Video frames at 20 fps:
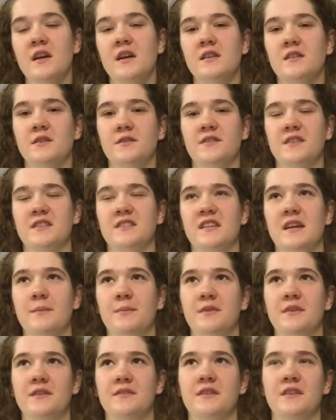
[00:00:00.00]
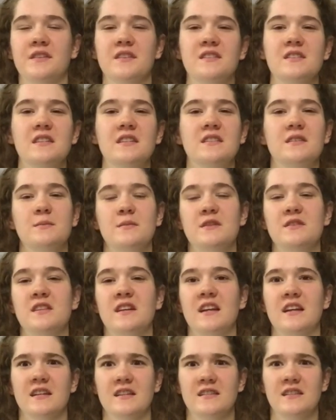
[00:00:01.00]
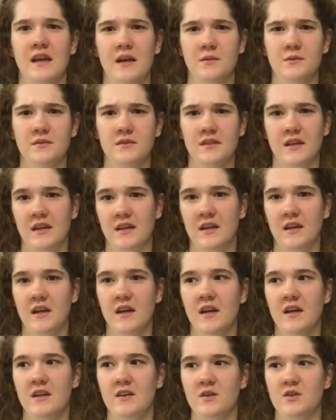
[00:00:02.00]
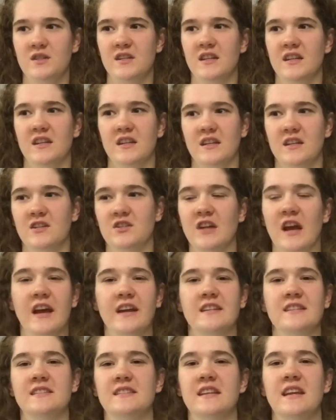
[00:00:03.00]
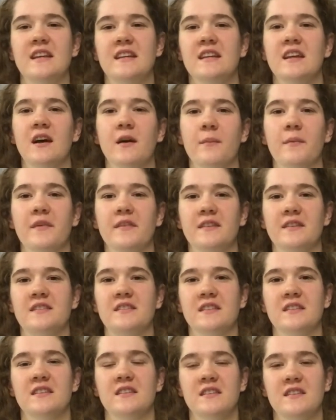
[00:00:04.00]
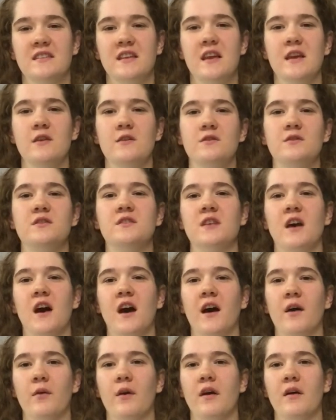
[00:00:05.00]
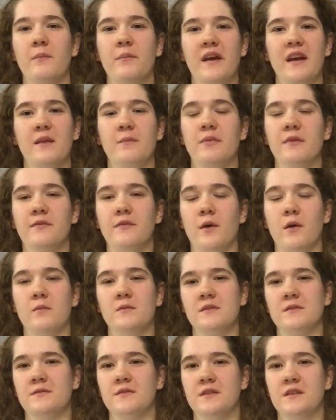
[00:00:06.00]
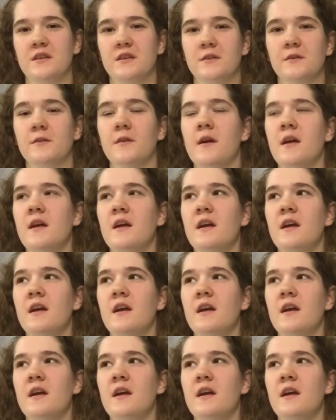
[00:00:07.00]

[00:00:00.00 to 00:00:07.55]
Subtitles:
So for example, if you're listening to music and it sounds like you're sitting in a giant stadium and listening to this huge song while a band performs it for you,